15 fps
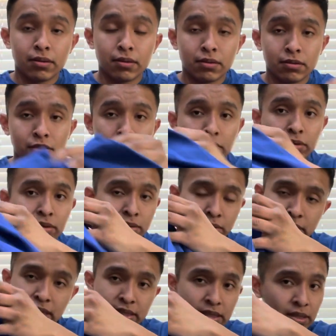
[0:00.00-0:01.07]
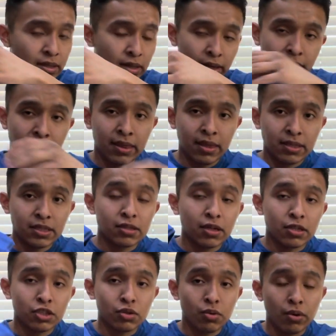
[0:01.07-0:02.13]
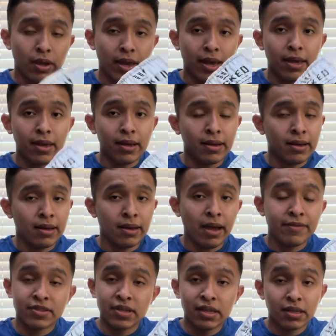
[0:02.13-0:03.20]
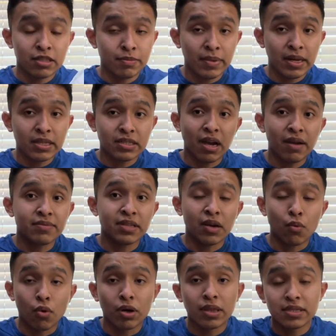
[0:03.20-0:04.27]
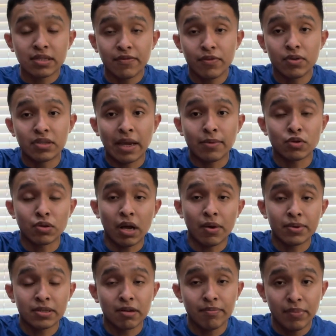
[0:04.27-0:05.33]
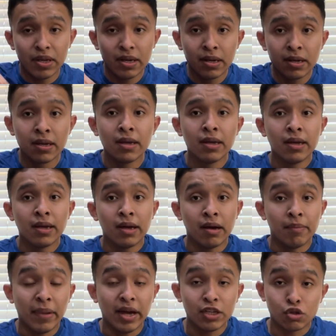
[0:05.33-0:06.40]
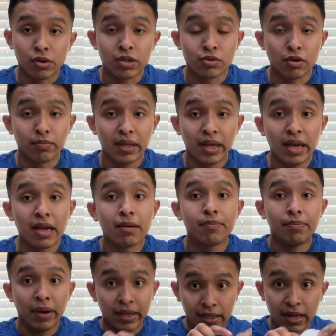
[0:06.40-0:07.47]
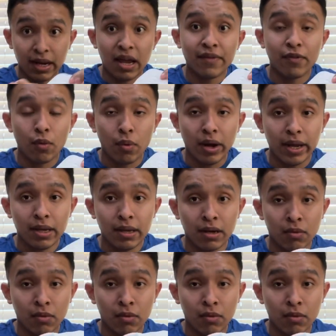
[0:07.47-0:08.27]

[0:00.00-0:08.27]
So this, again, this is also okay. I've seen this many times. I wore this a few times when I was competing. My trunks are black. I did have a white